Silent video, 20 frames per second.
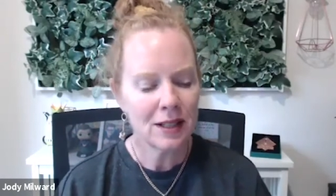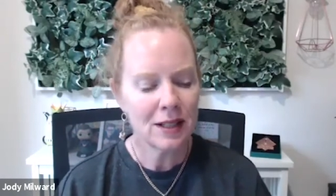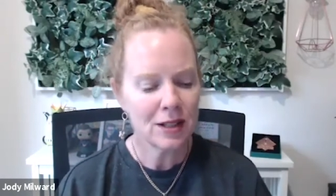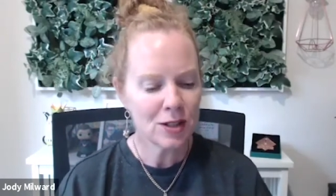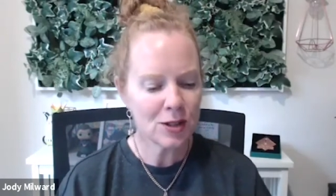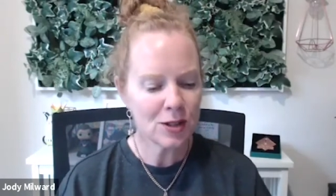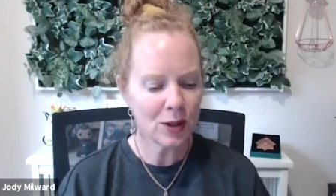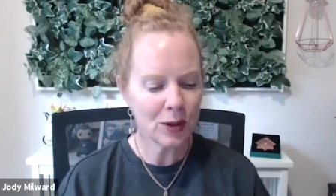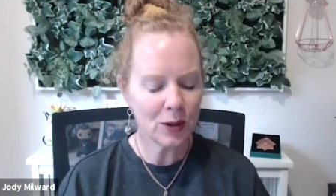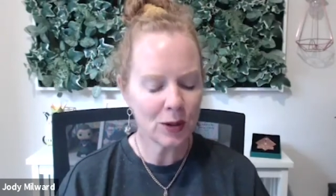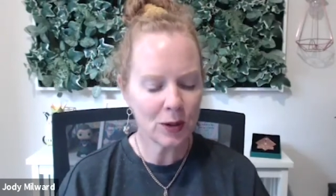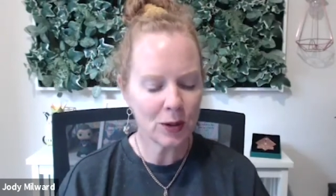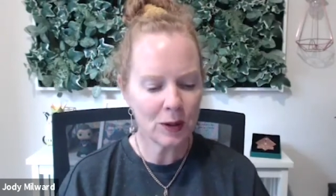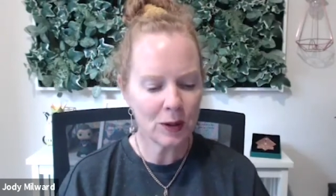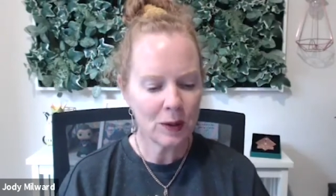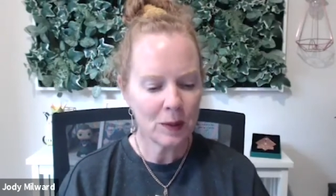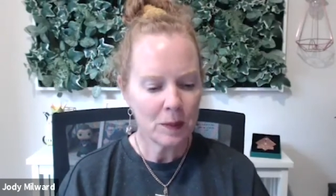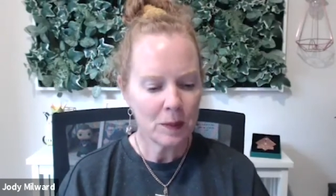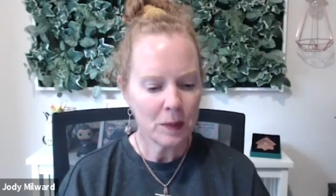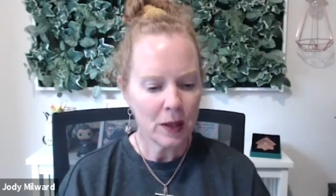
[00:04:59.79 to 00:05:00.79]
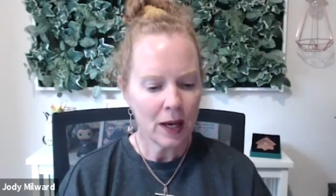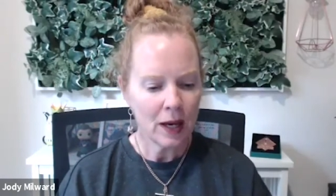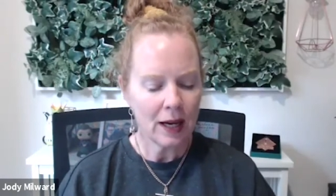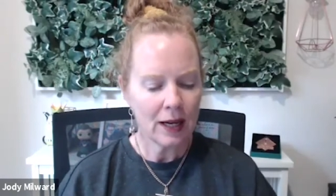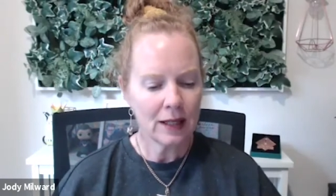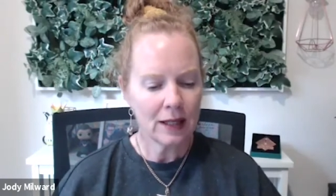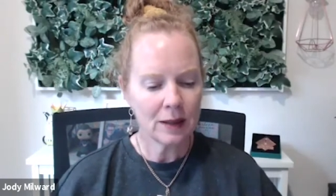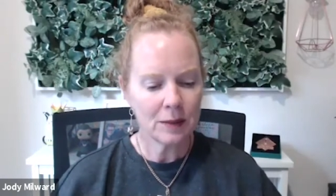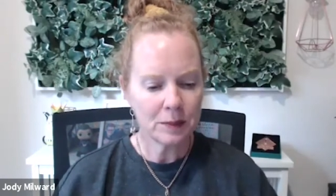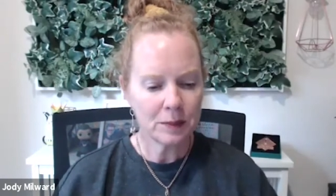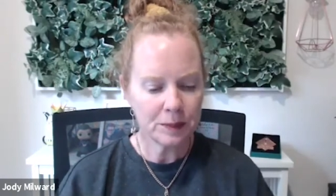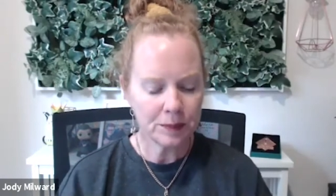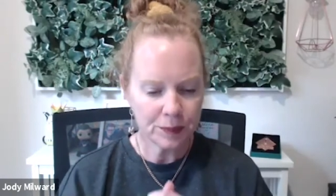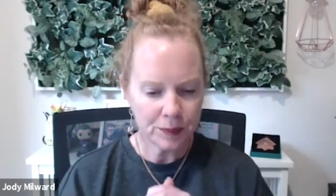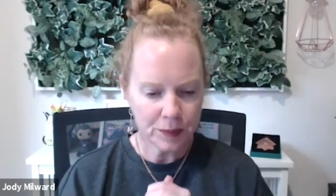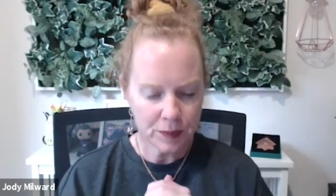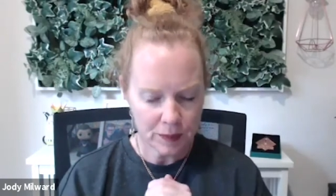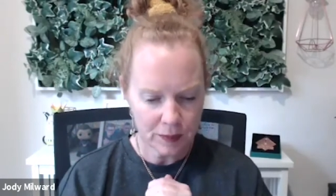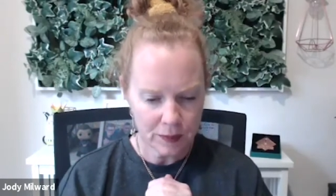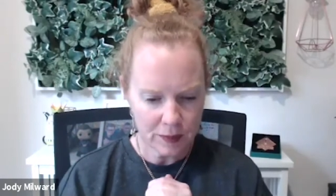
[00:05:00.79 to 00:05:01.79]
So, um,
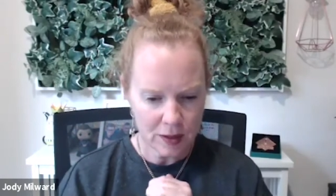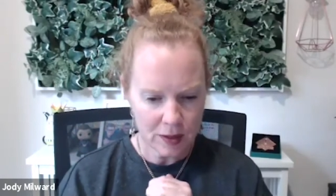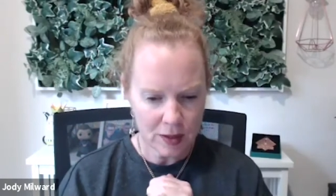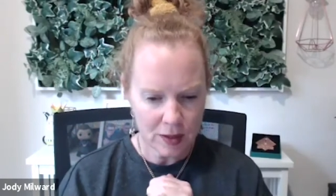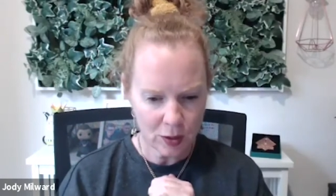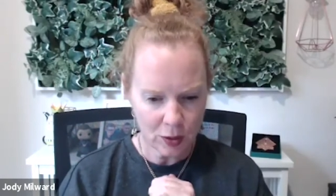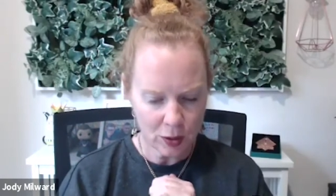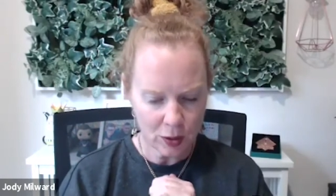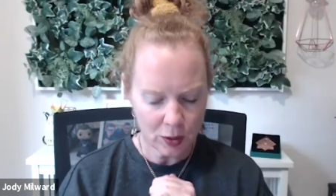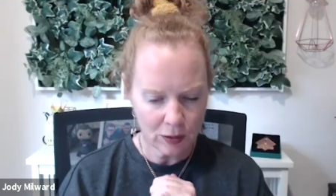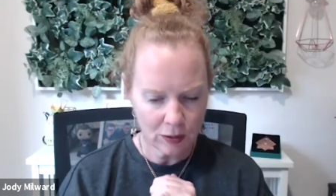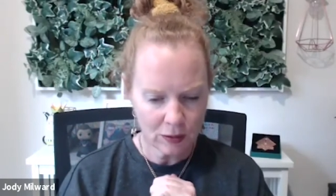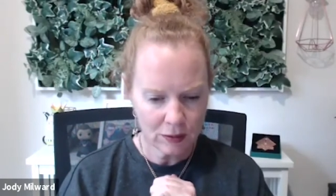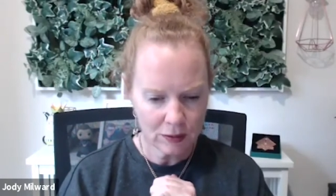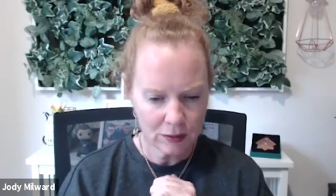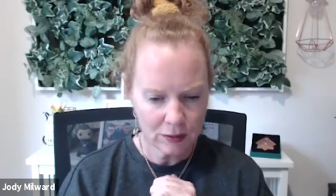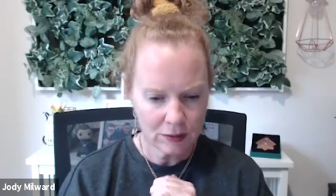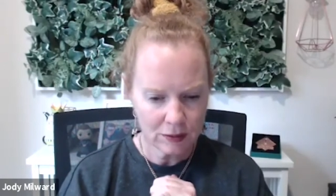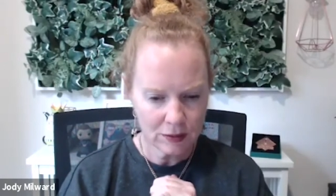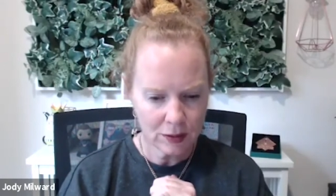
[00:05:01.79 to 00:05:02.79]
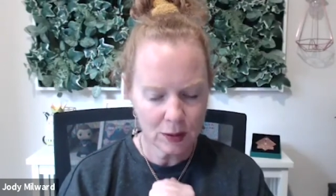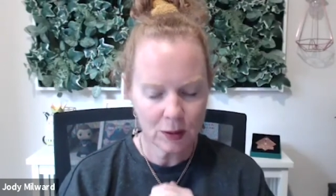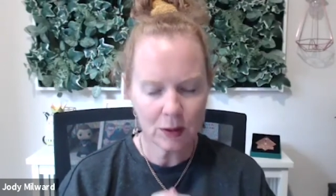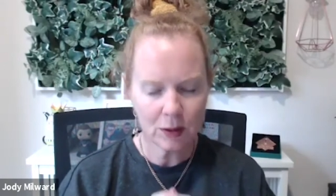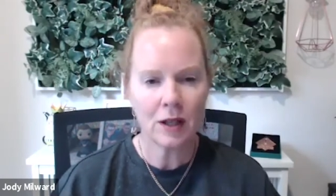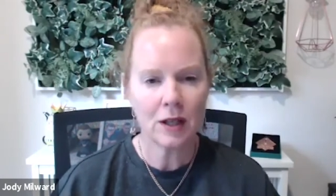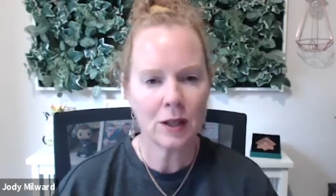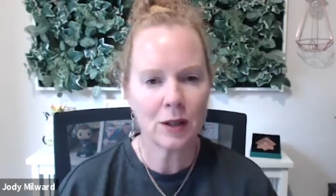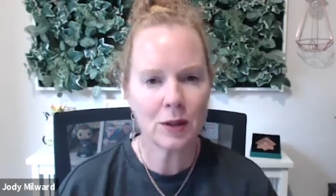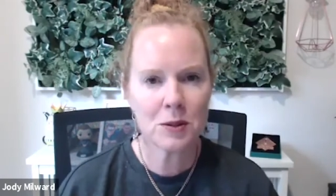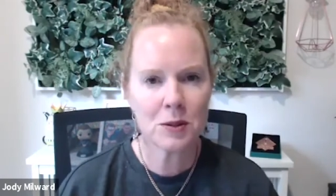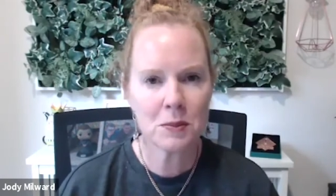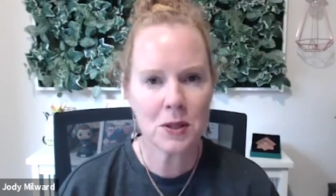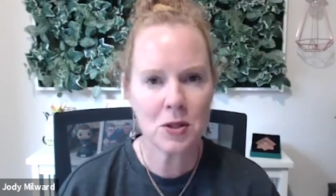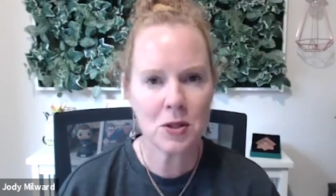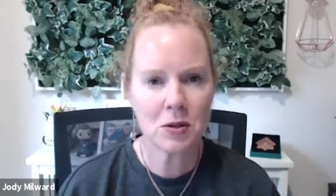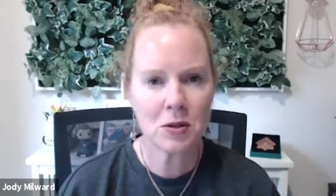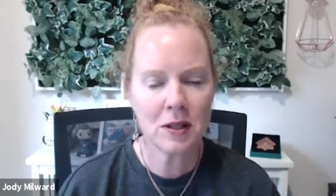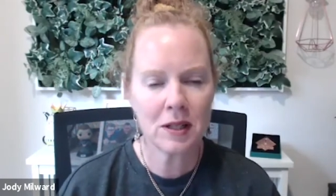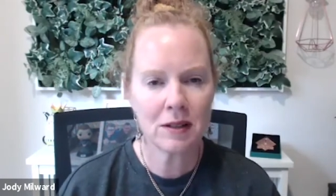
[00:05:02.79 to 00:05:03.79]
so, oh, I lost my
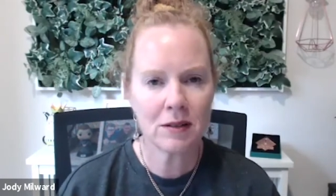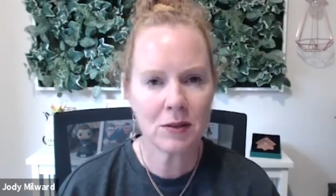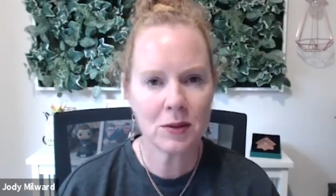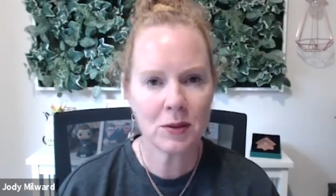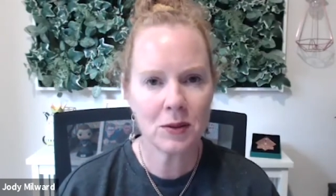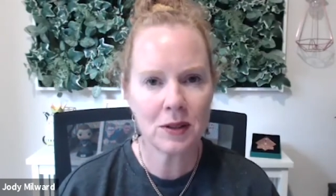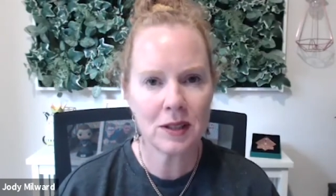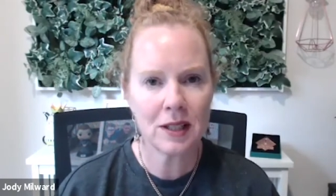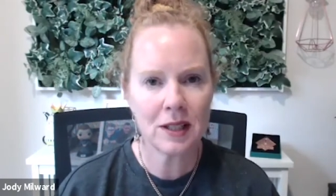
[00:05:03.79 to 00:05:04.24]
train of thought.